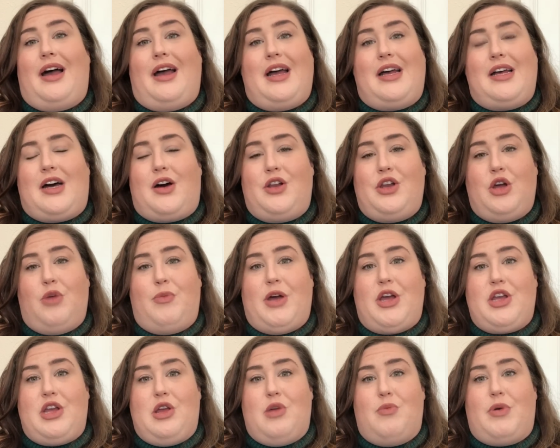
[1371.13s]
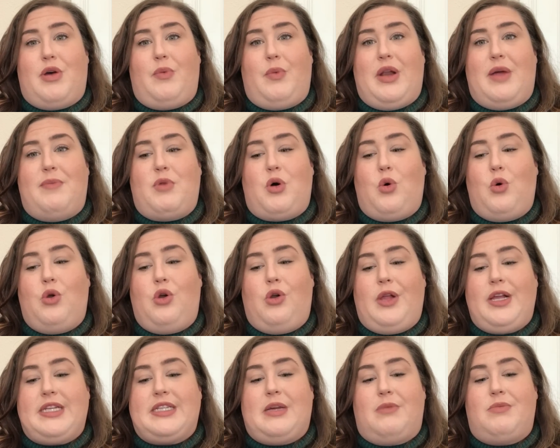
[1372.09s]
I don't know about you, but when I'm older,
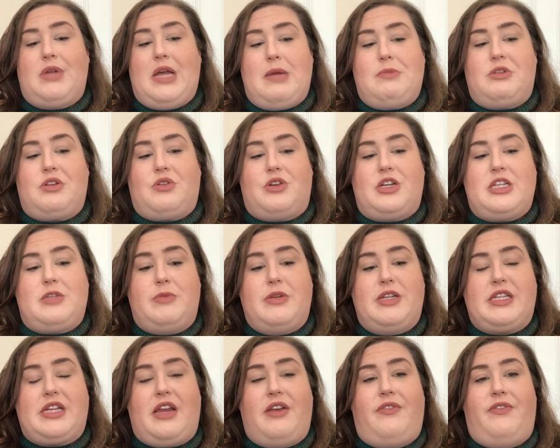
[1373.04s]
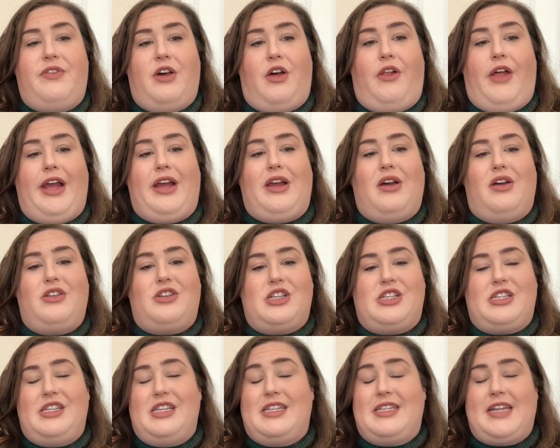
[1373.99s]
like sometimes Christmas can feel like
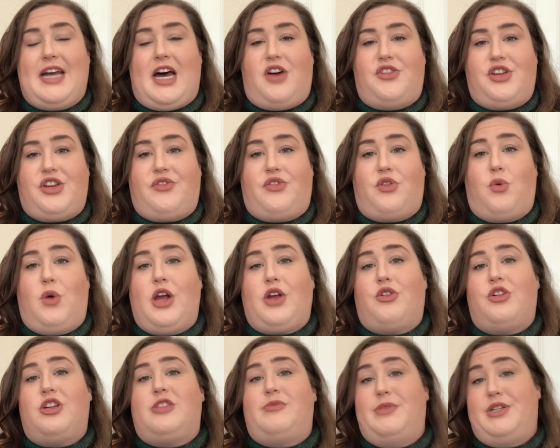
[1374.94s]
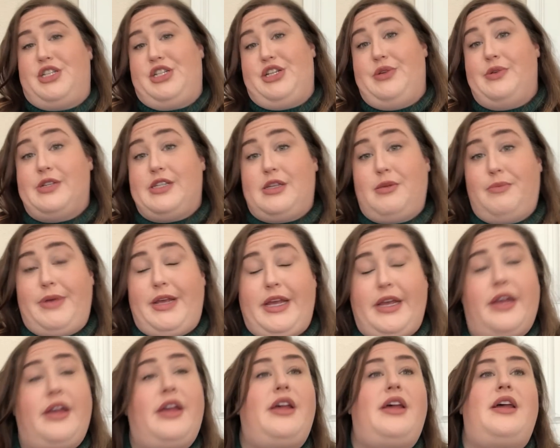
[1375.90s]
just nostalgic for what Christmas used to
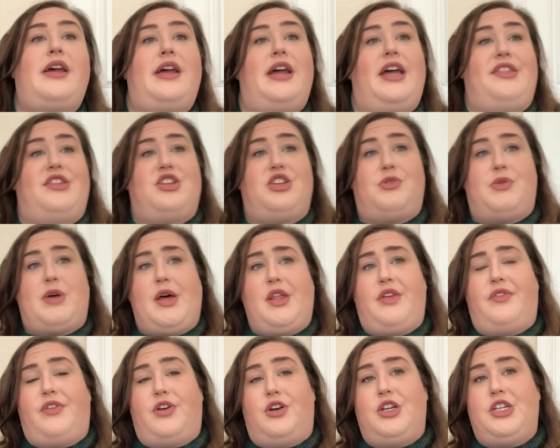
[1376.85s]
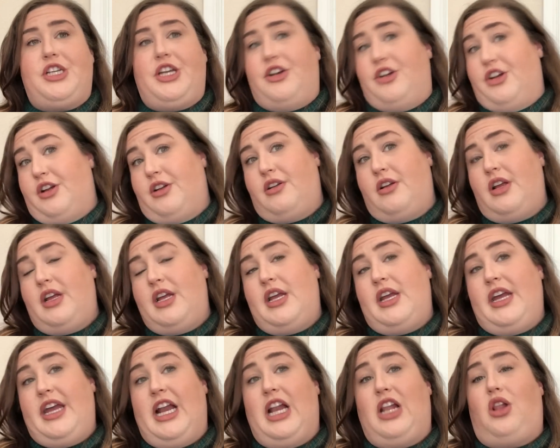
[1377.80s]
be. And this was probably the first year
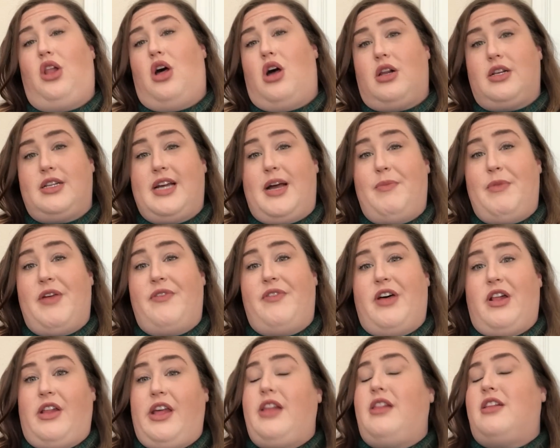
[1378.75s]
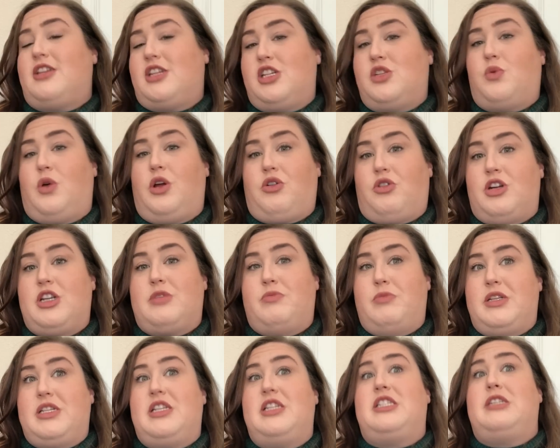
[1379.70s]
in a long time that I felt like this is what
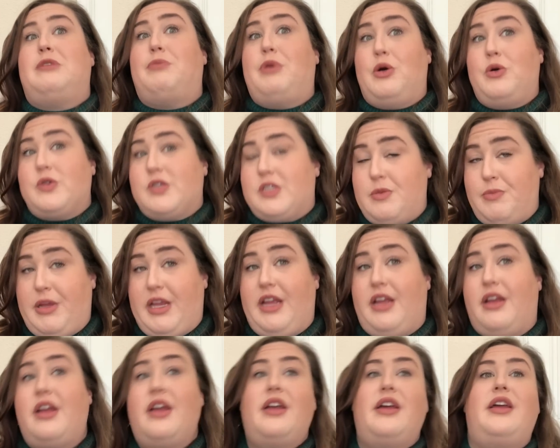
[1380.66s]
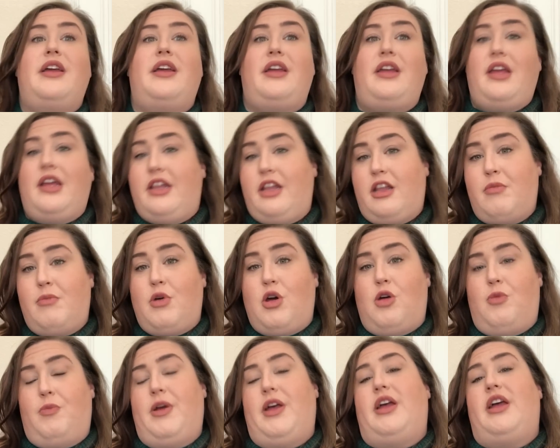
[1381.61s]
Christmas is supposed to be. In the
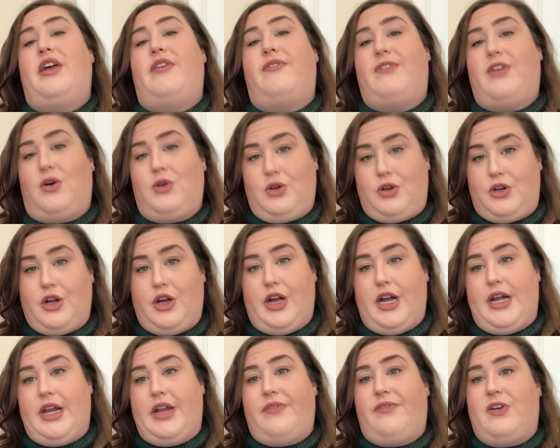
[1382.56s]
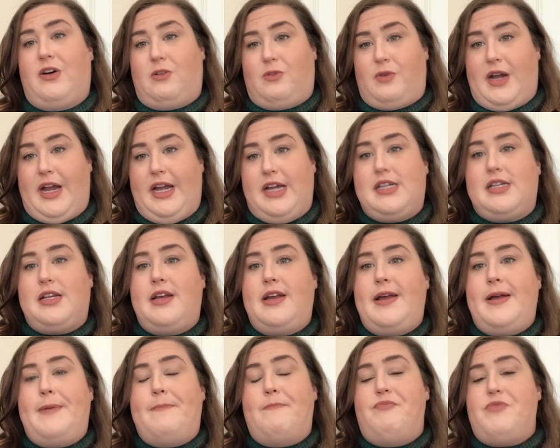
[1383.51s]
moment, it felt good, it felt right.
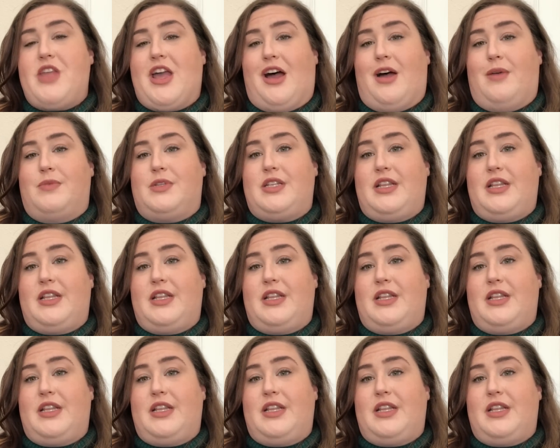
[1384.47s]
So